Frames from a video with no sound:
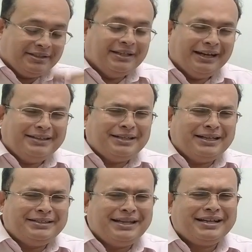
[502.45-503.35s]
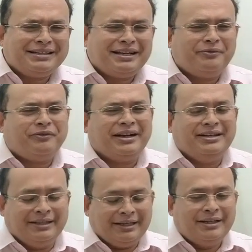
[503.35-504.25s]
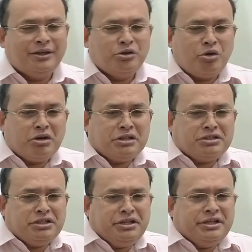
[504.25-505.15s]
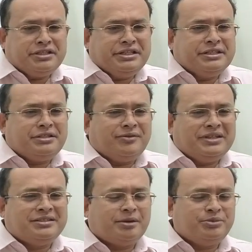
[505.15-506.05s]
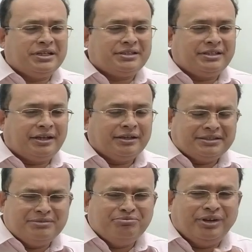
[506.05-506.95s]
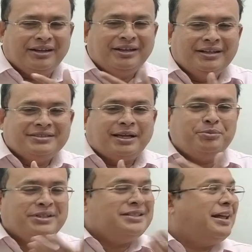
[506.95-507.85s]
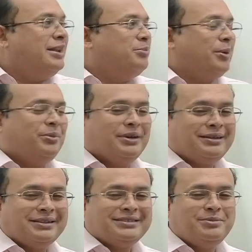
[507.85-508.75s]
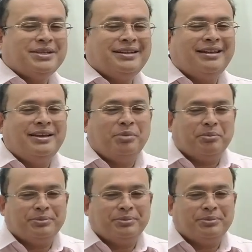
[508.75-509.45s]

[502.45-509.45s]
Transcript: And take a fun. Don't get seriousness of the subject and all. Simple subject is lollipop, customs and a lollipop.